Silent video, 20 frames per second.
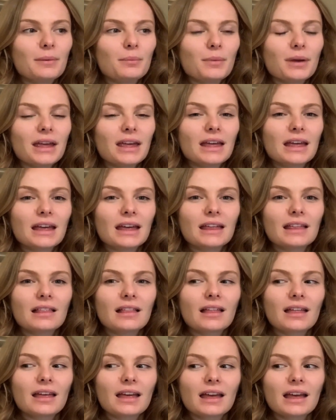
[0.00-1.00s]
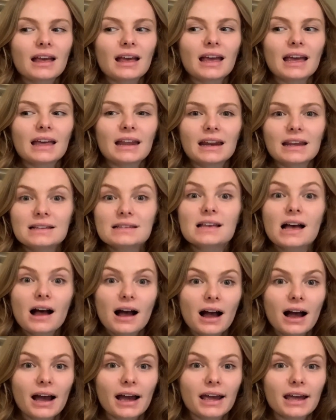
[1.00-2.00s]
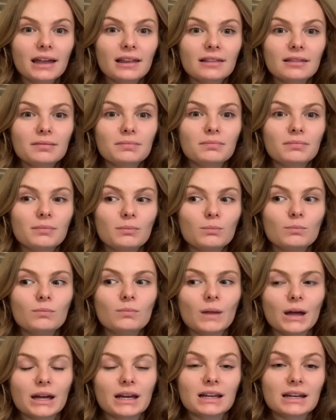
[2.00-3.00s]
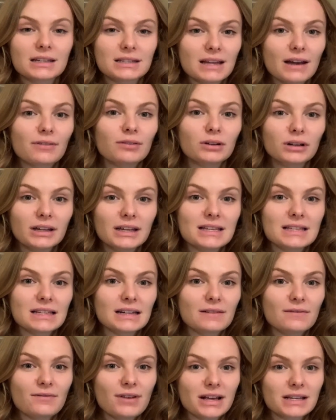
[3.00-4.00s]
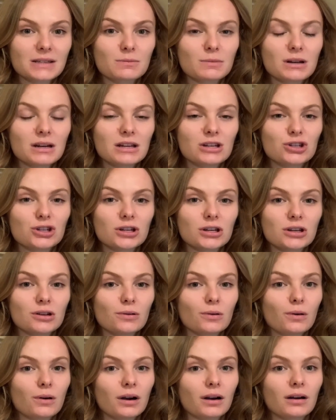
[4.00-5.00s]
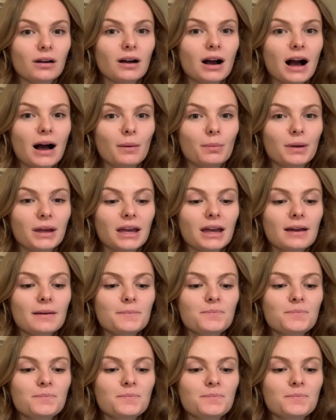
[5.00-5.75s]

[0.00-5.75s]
It is high, like it definitely is an investment into your hobby.